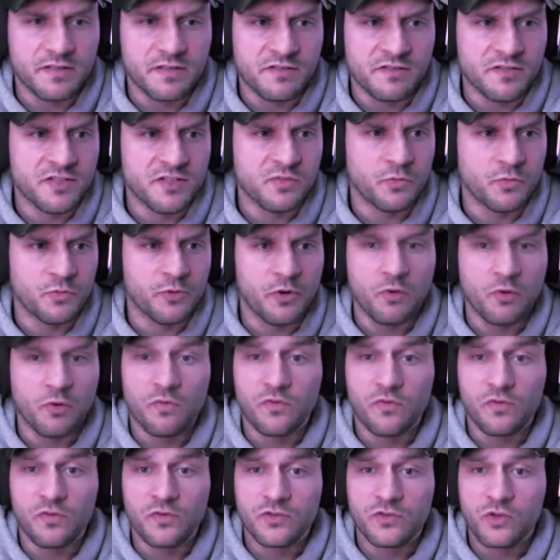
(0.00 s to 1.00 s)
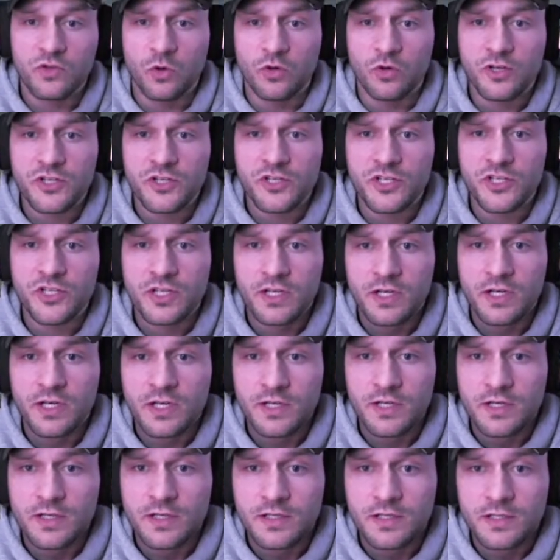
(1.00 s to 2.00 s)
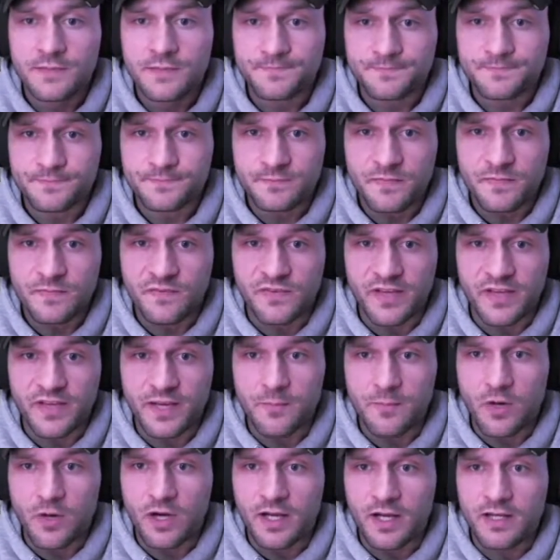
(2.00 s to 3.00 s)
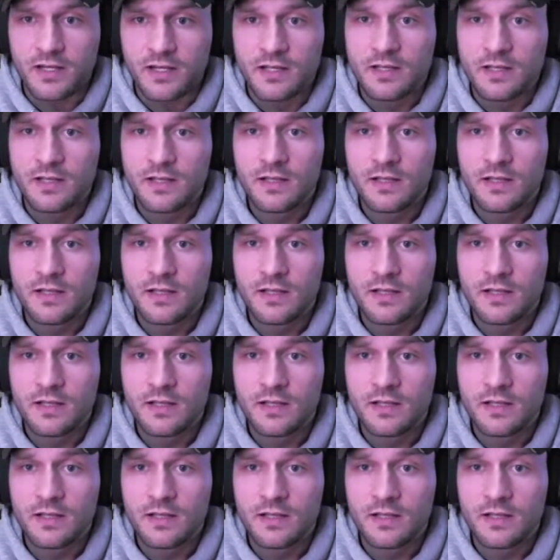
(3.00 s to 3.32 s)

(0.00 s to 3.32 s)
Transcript: So this one we go Torch, Flame on,